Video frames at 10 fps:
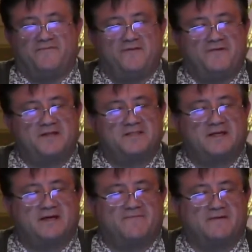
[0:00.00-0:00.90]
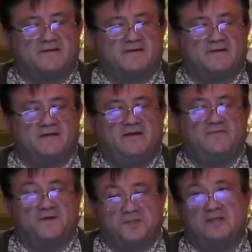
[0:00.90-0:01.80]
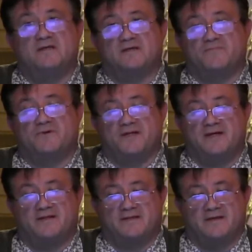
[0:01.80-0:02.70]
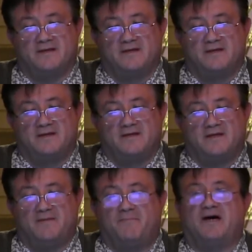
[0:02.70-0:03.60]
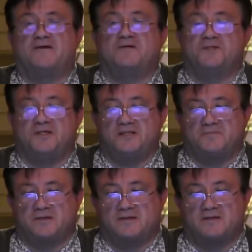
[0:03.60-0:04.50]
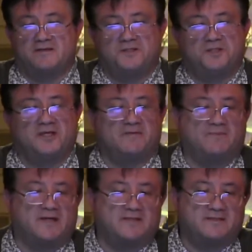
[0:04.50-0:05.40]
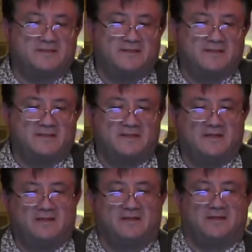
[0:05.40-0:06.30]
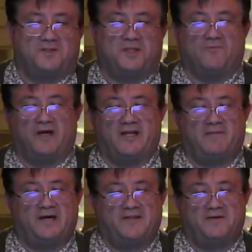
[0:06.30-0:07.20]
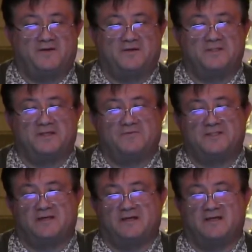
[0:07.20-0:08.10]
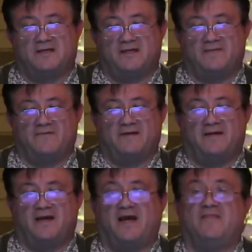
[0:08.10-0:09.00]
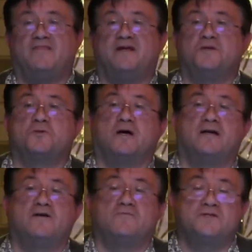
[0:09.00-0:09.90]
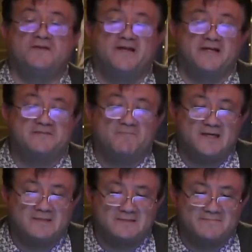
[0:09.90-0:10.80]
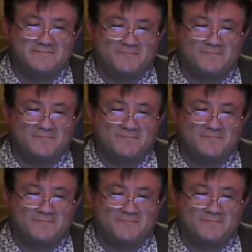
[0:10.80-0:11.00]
A few felt sorry for her, even though she looked pretty healthy, and bought her a cheeseburger and chicken breast. She waited by the door until we started to leave, and then trotted on to the next bus.